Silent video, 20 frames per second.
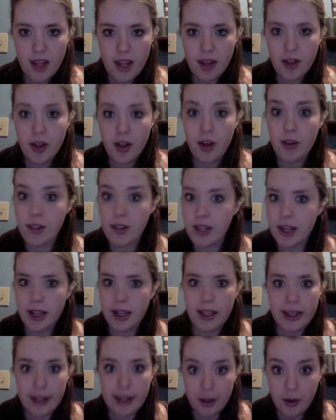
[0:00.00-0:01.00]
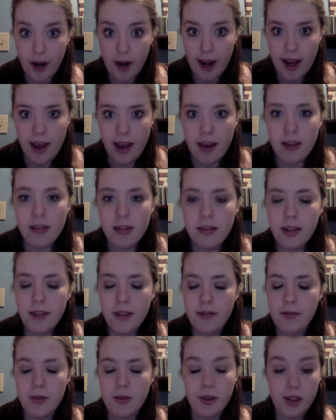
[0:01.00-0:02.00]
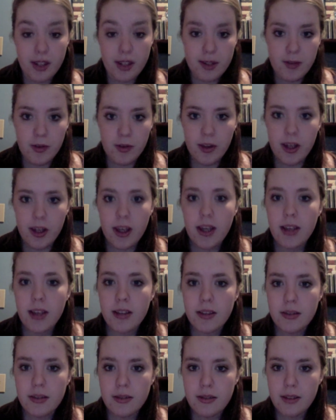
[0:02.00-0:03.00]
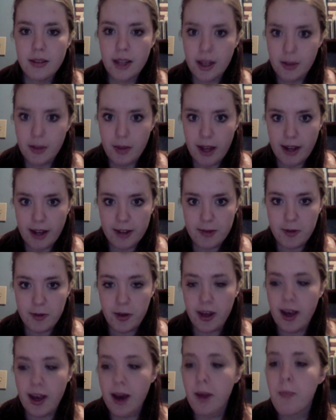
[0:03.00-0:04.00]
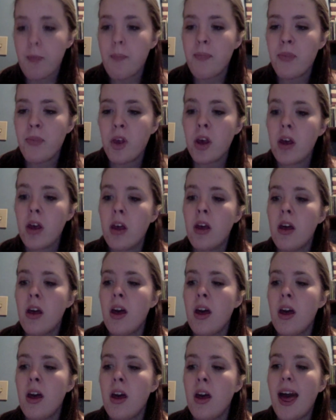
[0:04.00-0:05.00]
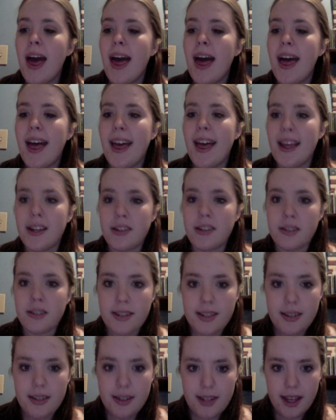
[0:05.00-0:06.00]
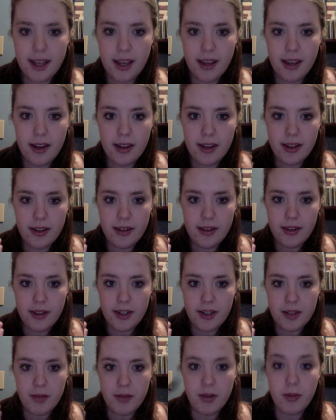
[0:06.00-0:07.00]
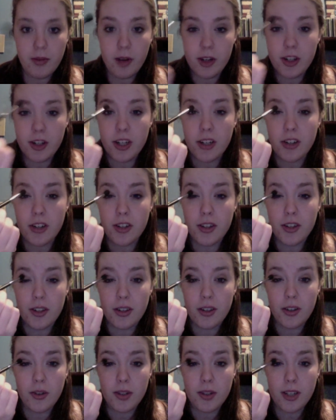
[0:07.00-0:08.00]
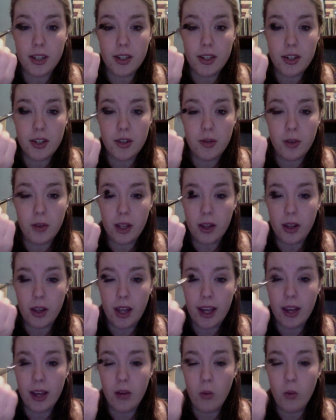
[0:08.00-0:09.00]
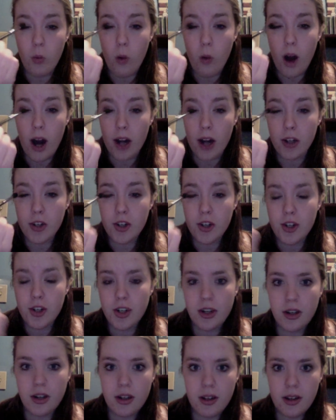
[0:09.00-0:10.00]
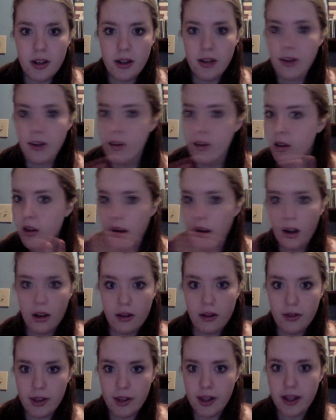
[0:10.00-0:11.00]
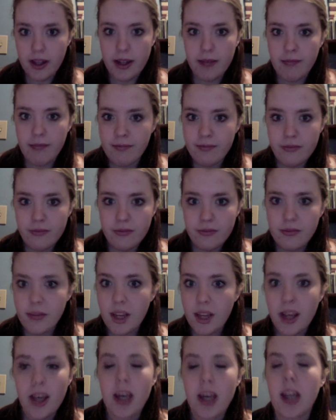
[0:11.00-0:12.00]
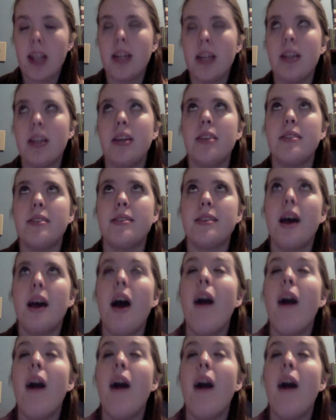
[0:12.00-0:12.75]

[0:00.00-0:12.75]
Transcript: like a light gray if I'm doing a smoky, like a black smoky eye, and taking it on the tip of the brush and just using it to do a light wash all over the lid. And it is